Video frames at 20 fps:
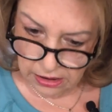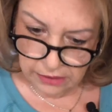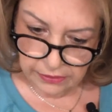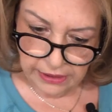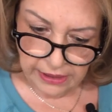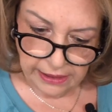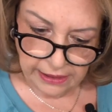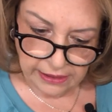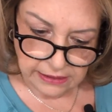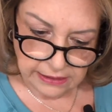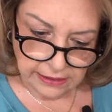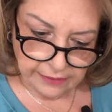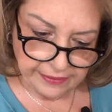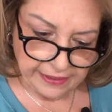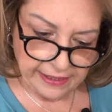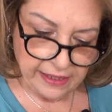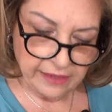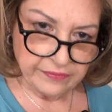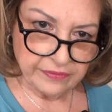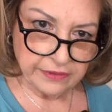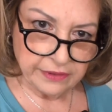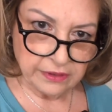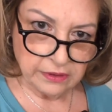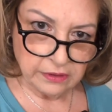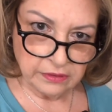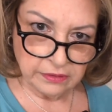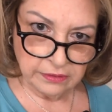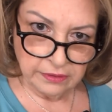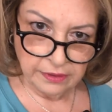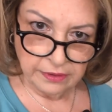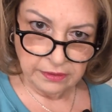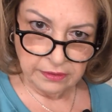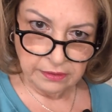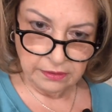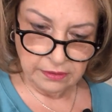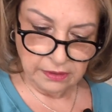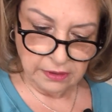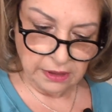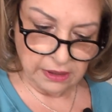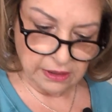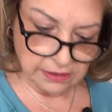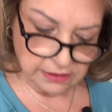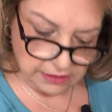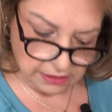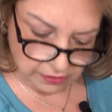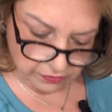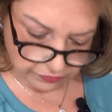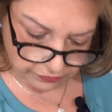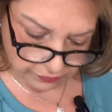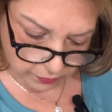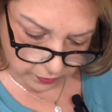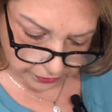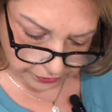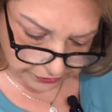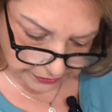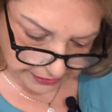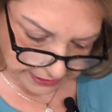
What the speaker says: Okay, now I have a little thing of water